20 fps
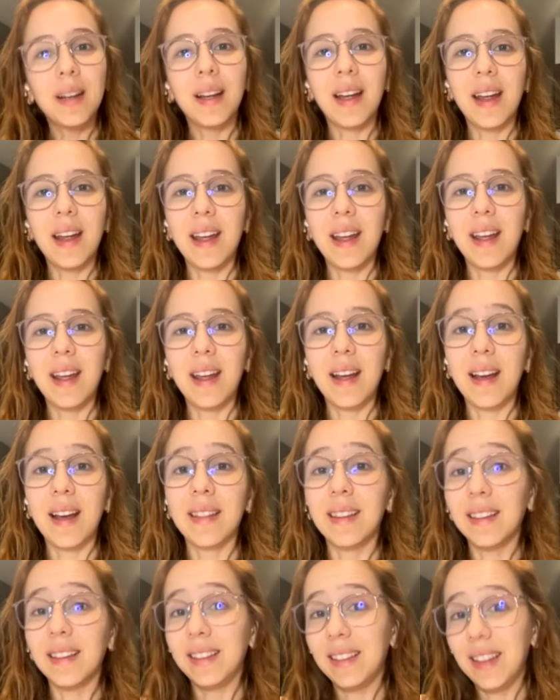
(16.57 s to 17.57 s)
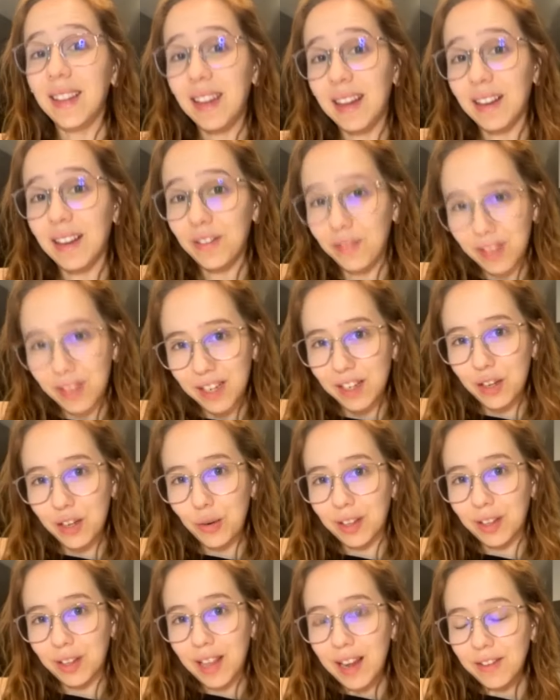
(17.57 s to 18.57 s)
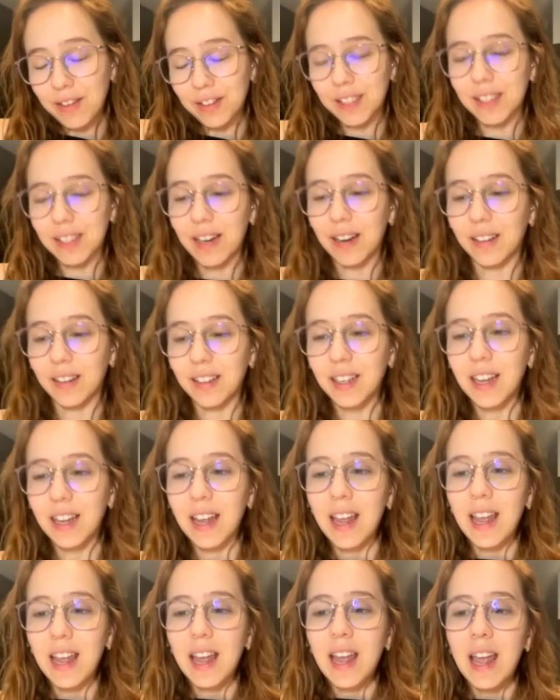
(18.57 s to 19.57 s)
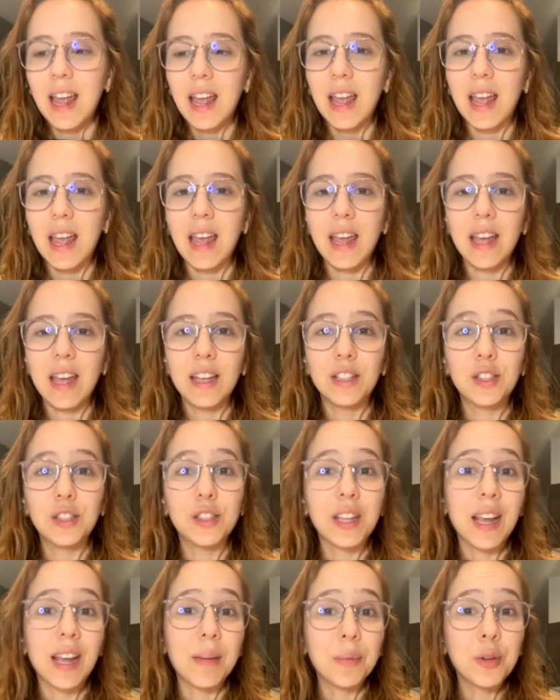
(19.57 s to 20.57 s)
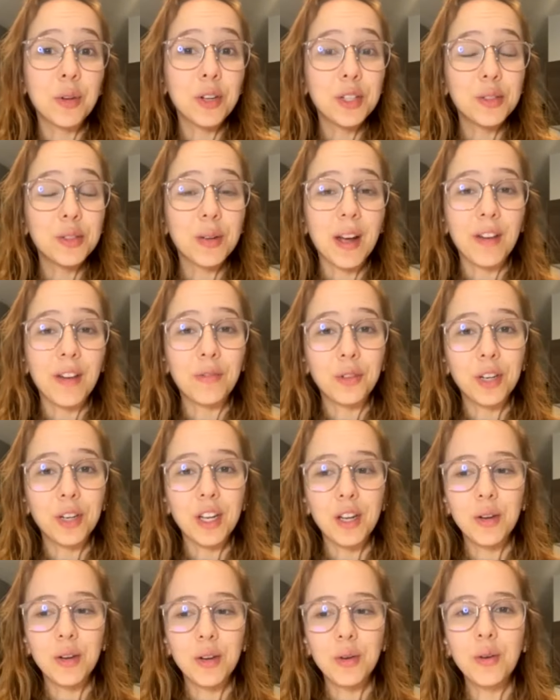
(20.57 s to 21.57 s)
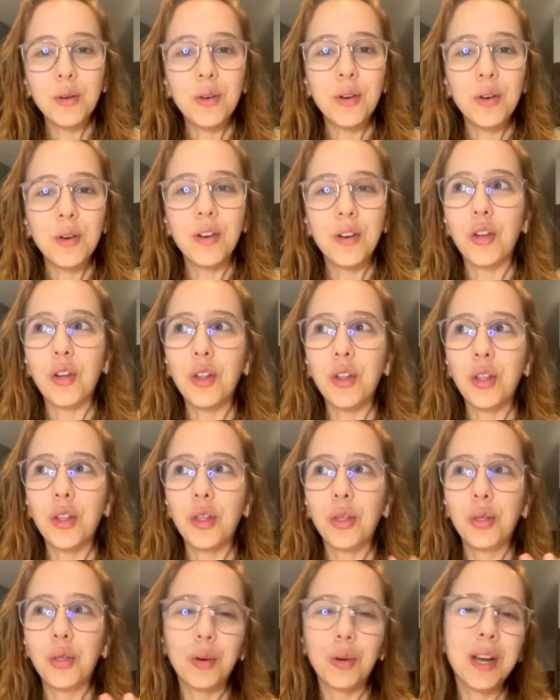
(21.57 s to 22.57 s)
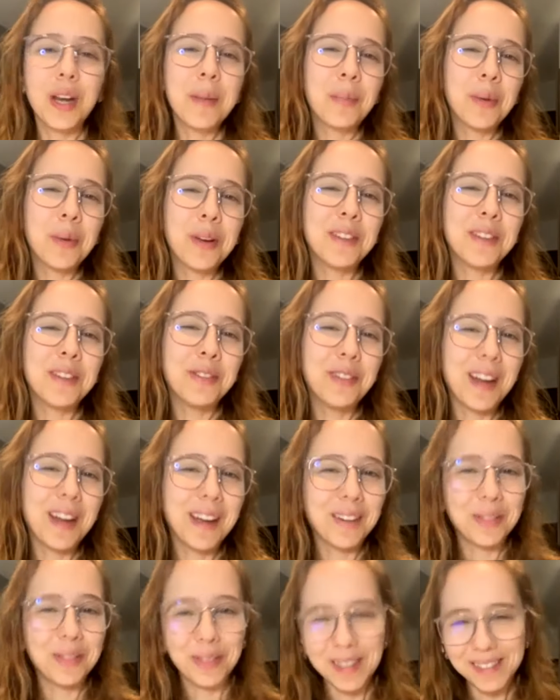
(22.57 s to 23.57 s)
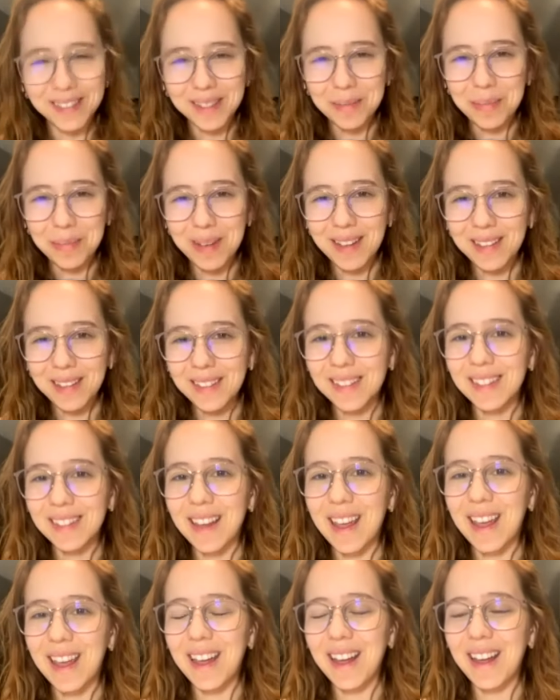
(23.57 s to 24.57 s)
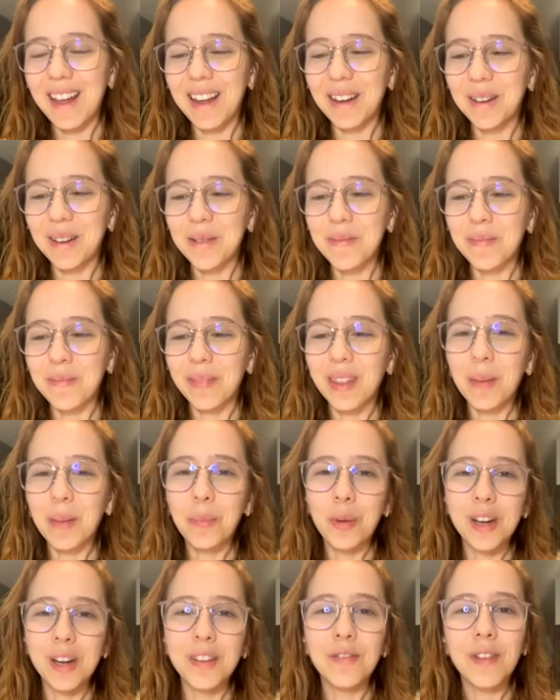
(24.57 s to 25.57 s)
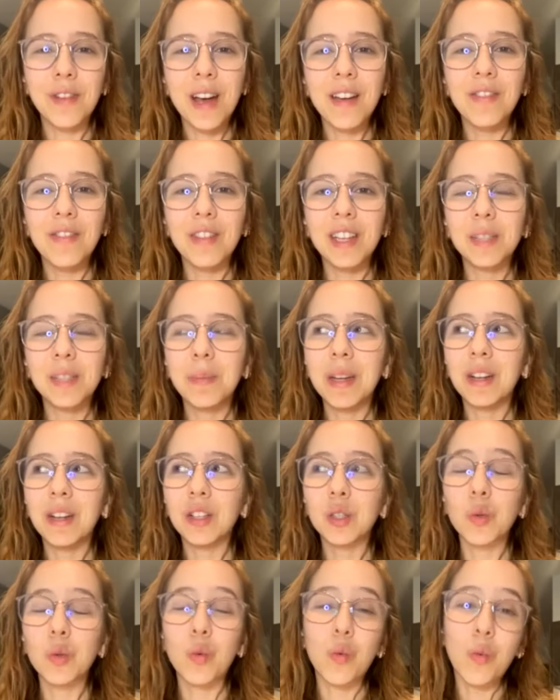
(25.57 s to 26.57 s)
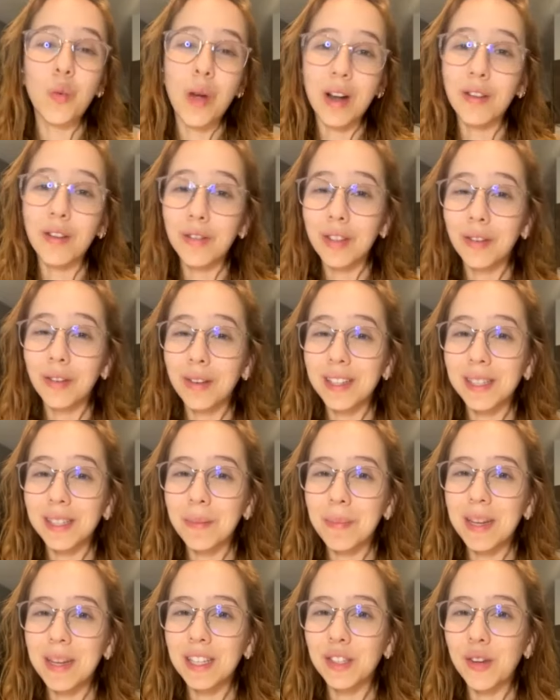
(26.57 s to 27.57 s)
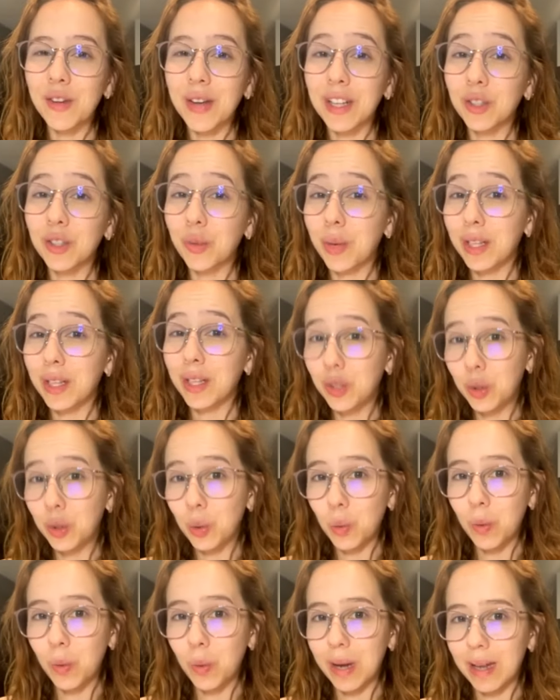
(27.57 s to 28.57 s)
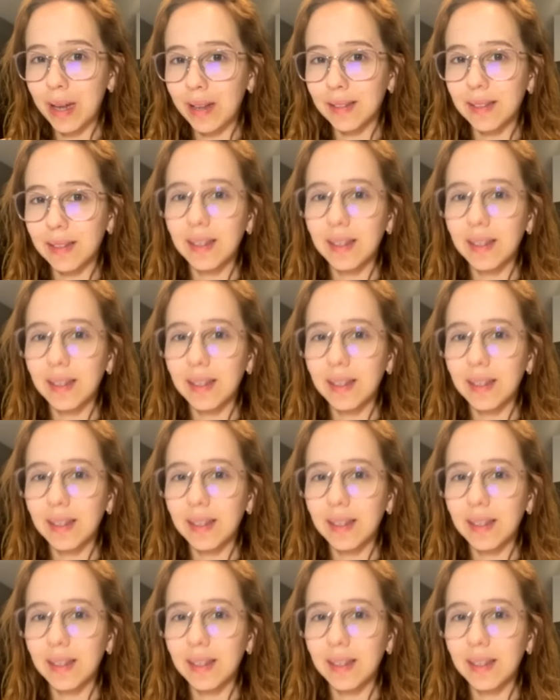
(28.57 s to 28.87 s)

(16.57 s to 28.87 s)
and that they can fit your lifestyle. Today I'm going to have for you 3.5 recipes. The point five is because one of the recipes you can do it two ways.